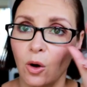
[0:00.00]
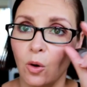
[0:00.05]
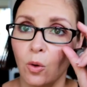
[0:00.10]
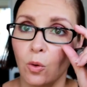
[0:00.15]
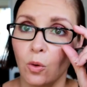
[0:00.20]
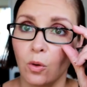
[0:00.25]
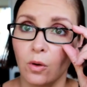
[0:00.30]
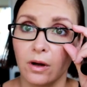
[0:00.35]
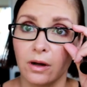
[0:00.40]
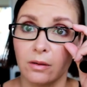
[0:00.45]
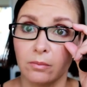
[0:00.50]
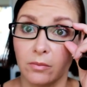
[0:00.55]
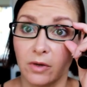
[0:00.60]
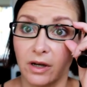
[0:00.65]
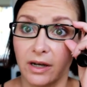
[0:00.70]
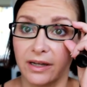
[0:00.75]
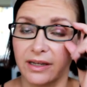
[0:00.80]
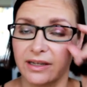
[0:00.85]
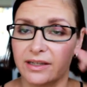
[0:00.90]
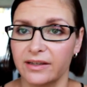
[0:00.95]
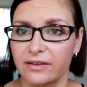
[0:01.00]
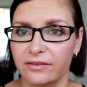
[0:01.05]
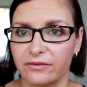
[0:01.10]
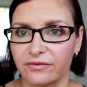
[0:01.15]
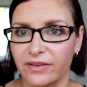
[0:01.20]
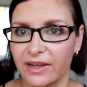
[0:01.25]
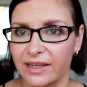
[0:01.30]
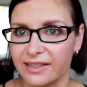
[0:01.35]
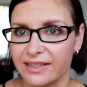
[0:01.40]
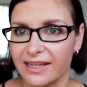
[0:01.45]
or my
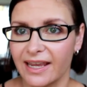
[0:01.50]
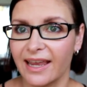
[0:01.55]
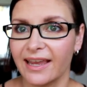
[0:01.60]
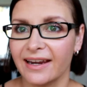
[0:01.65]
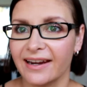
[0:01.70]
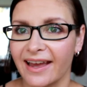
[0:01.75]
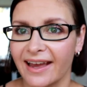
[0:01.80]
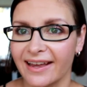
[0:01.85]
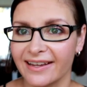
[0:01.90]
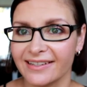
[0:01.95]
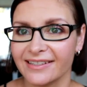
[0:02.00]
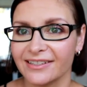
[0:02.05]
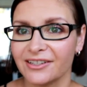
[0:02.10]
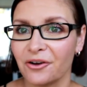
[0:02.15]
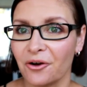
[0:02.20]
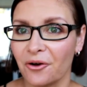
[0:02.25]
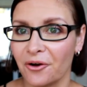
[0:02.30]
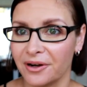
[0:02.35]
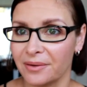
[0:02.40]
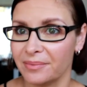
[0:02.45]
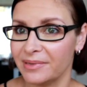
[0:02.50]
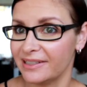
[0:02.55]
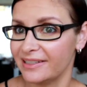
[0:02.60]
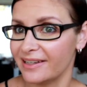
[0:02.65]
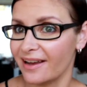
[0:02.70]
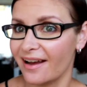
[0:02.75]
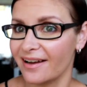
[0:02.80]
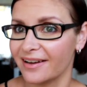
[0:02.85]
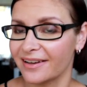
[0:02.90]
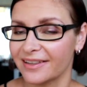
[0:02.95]
fake tan has gone a bit
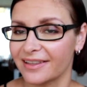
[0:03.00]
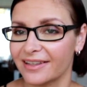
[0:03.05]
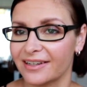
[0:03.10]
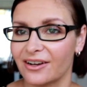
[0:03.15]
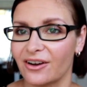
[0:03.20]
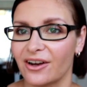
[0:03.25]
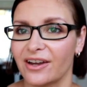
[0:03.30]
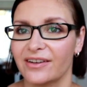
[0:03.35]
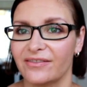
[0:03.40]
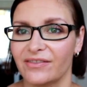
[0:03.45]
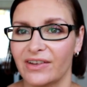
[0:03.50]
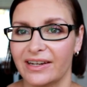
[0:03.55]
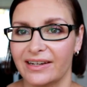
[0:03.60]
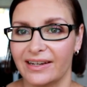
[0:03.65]
darker than I